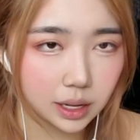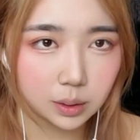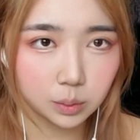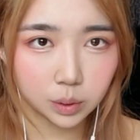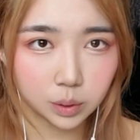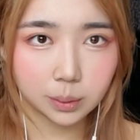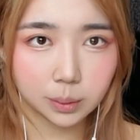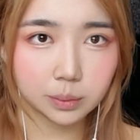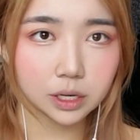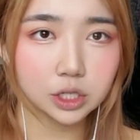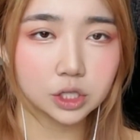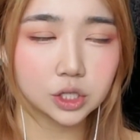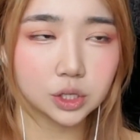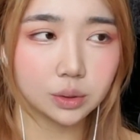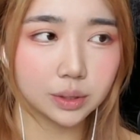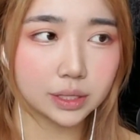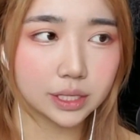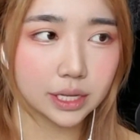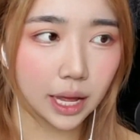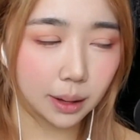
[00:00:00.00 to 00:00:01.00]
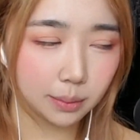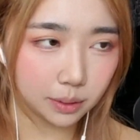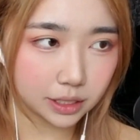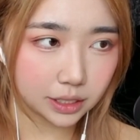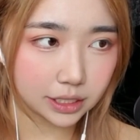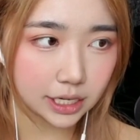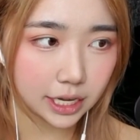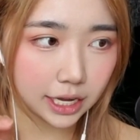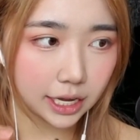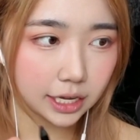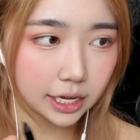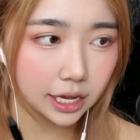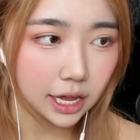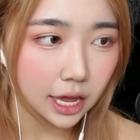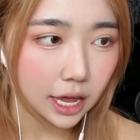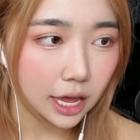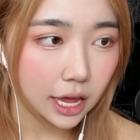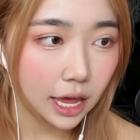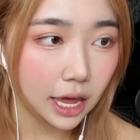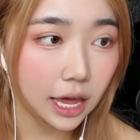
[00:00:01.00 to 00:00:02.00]
what I'm gonna do is I'm gonna take
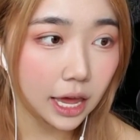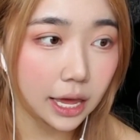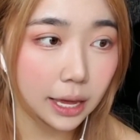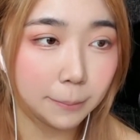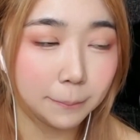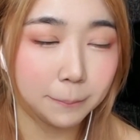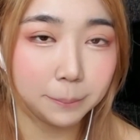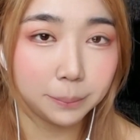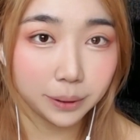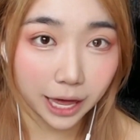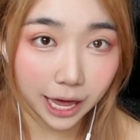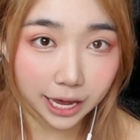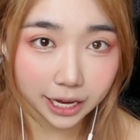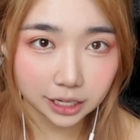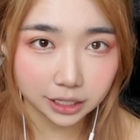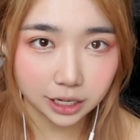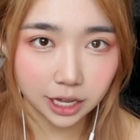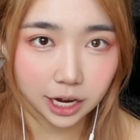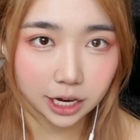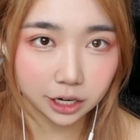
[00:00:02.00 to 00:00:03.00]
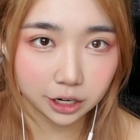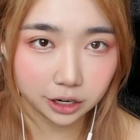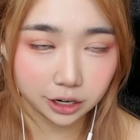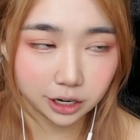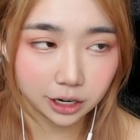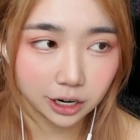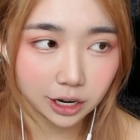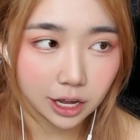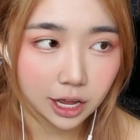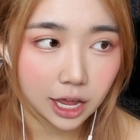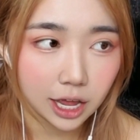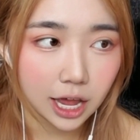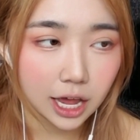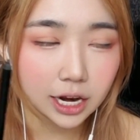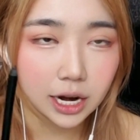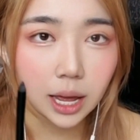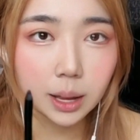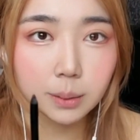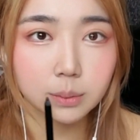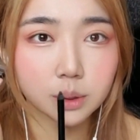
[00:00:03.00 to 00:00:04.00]
a black liner, and
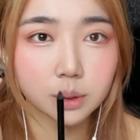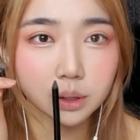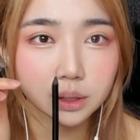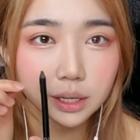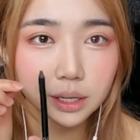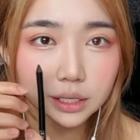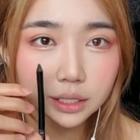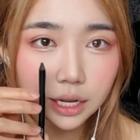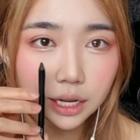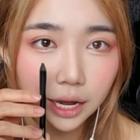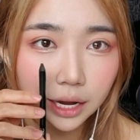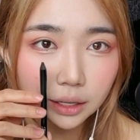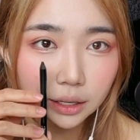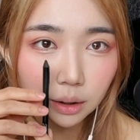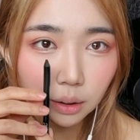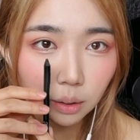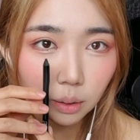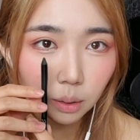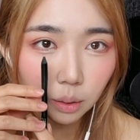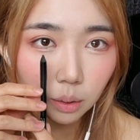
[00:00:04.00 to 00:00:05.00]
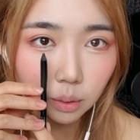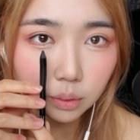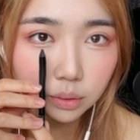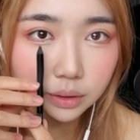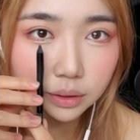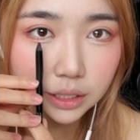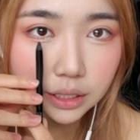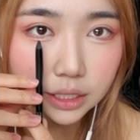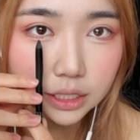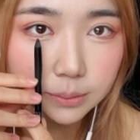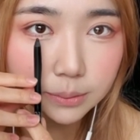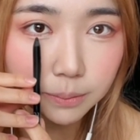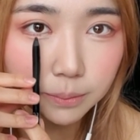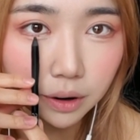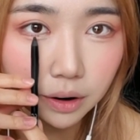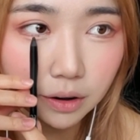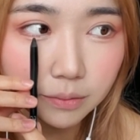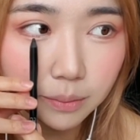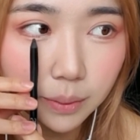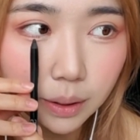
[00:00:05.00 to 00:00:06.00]
I'm gonna line only this part
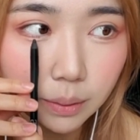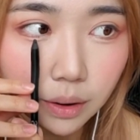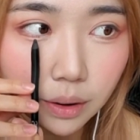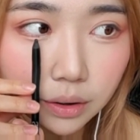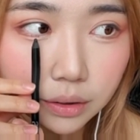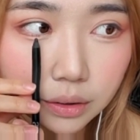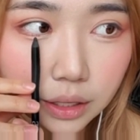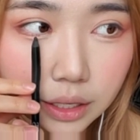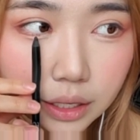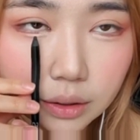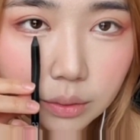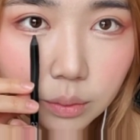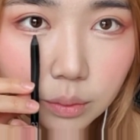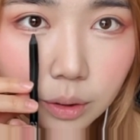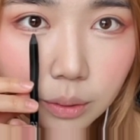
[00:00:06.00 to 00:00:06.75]
of my waterline, where